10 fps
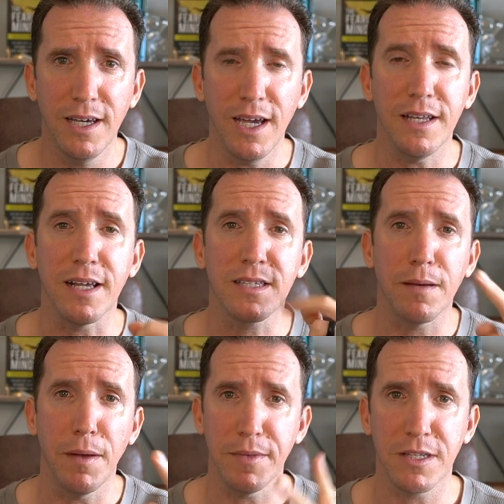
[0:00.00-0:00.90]
It takes
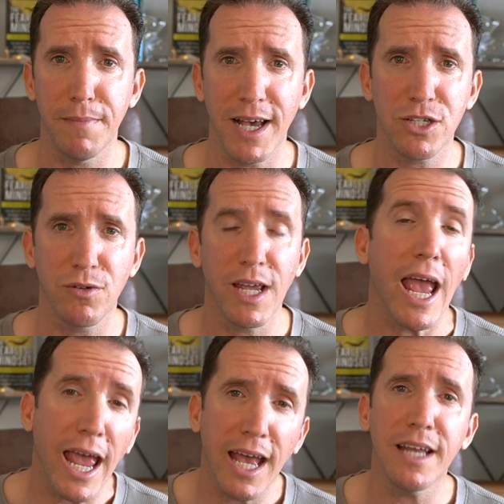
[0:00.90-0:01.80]
commitment to mastery.
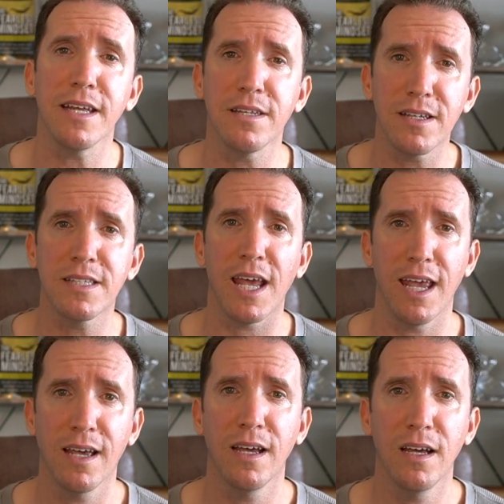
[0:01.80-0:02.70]
And it does
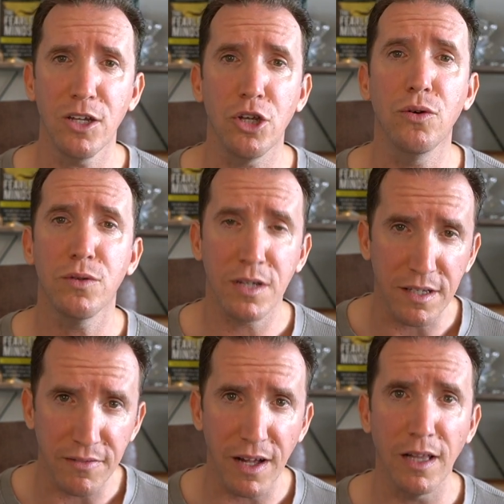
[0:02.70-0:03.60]
take you to
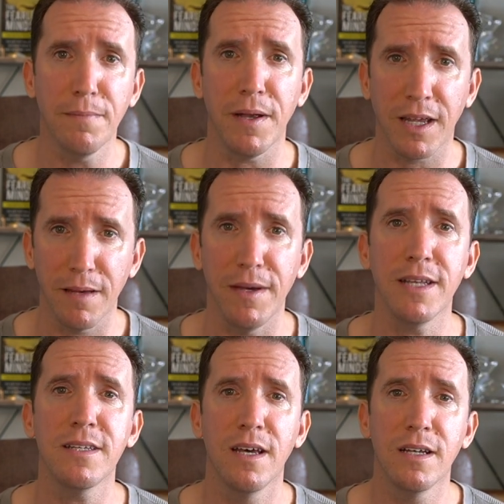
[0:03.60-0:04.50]
develop and
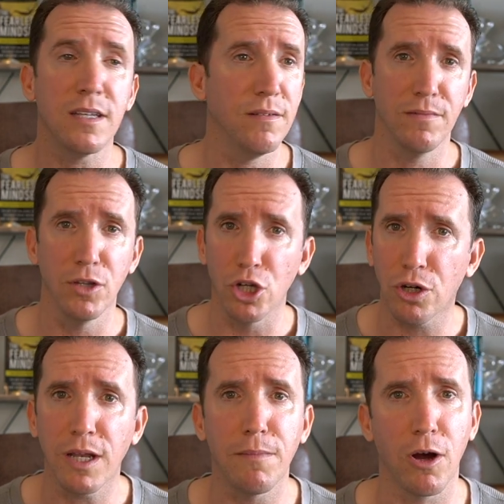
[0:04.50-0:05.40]
commit to
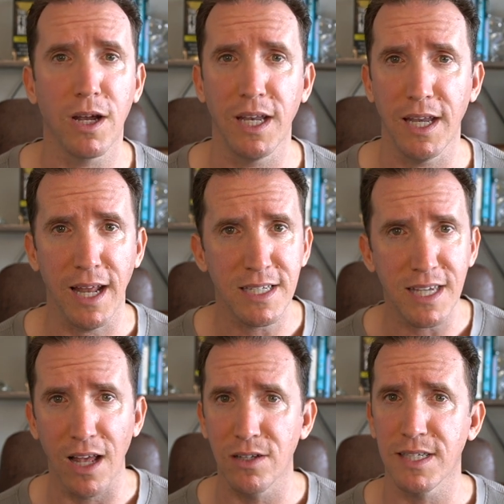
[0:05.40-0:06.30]
learning marketing and
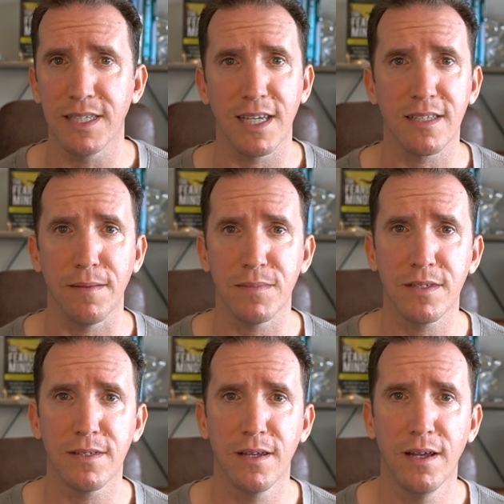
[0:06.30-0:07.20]
sales and
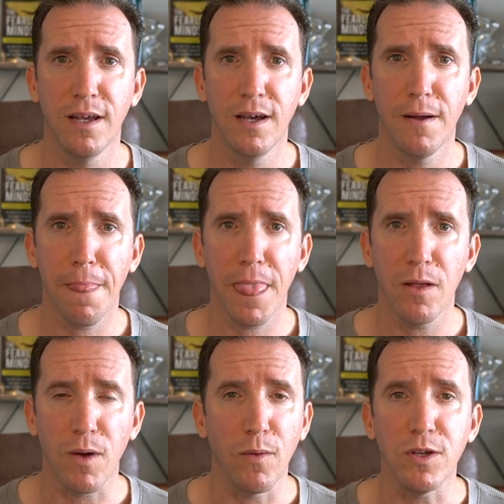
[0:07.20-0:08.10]
systems,
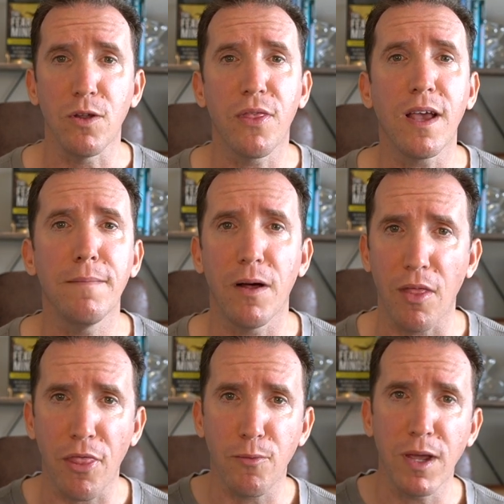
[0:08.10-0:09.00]
right? When you think about the
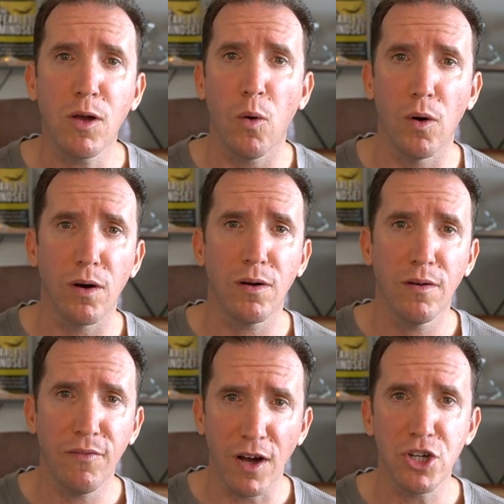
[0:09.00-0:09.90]
3 core
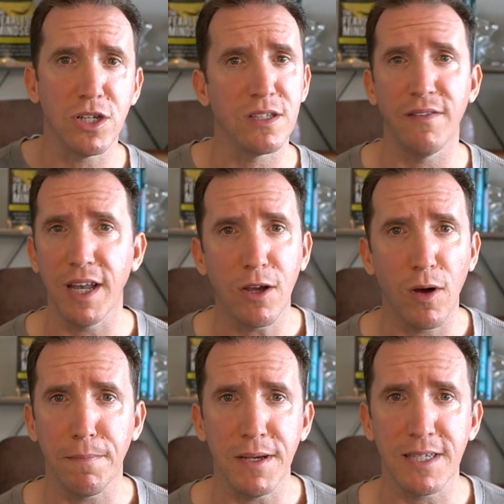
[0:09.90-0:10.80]
functions of any
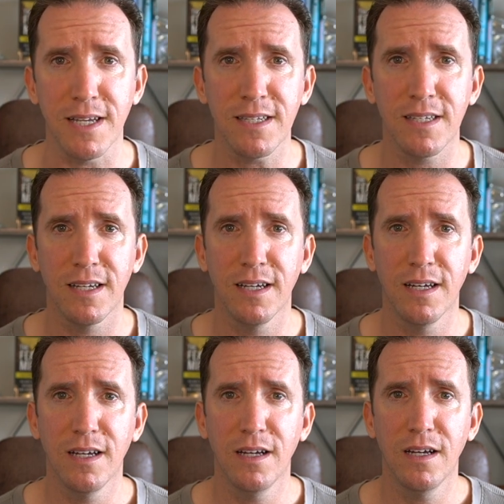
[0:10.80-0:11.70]
great business,
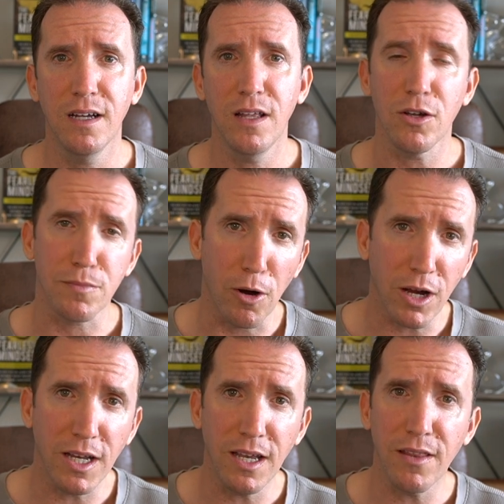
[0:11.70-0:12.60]
there's
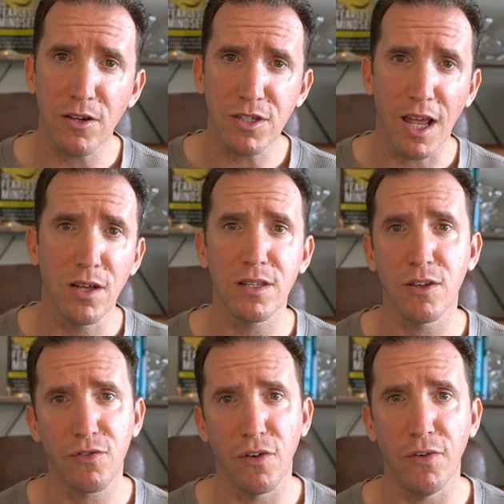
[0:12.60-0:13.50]
marketing, there's sales, and
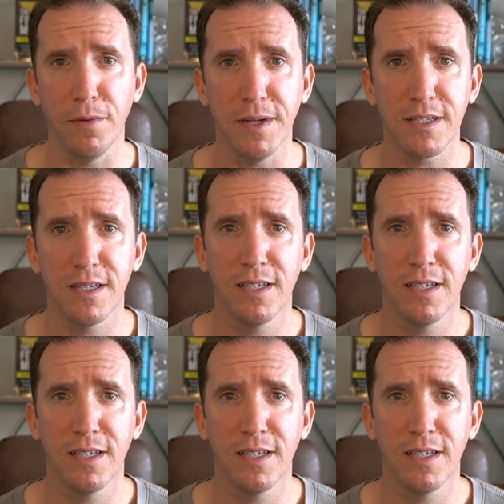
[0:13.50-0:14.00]
there's fulfillment.